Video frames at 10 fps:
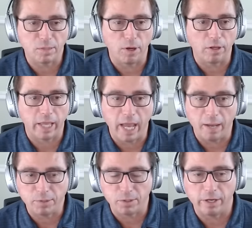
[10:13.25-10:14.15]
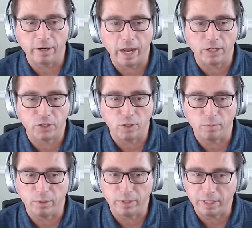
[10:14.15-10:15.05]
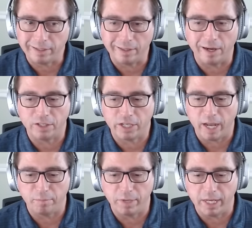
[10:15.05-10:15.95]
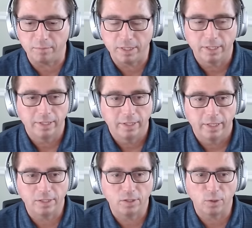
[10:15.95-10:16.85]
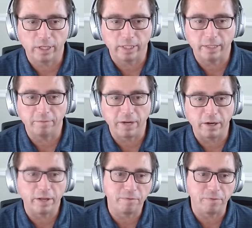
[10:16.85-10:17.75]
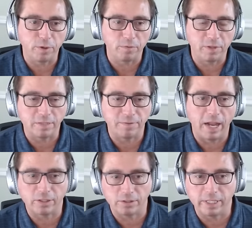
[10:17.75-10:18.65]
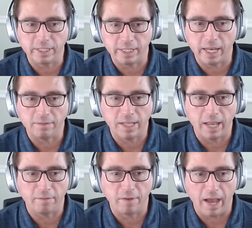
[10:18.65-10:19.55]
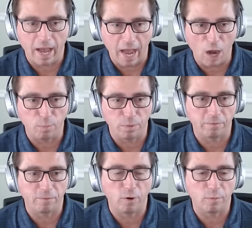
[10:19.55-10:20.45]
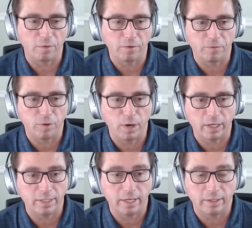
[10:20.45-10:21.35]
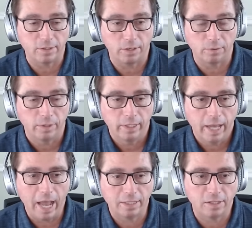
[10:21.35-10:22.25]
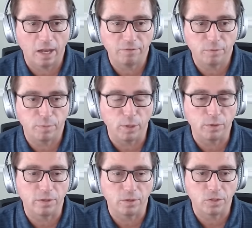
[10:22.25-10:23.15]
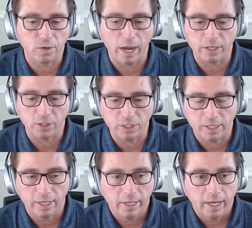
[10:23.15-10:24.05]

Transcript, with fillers: small caps, or international. But within the large cap names, historically, very few of these factor ETFs have outperformed over full market cycle. So hats off to both of those strategies.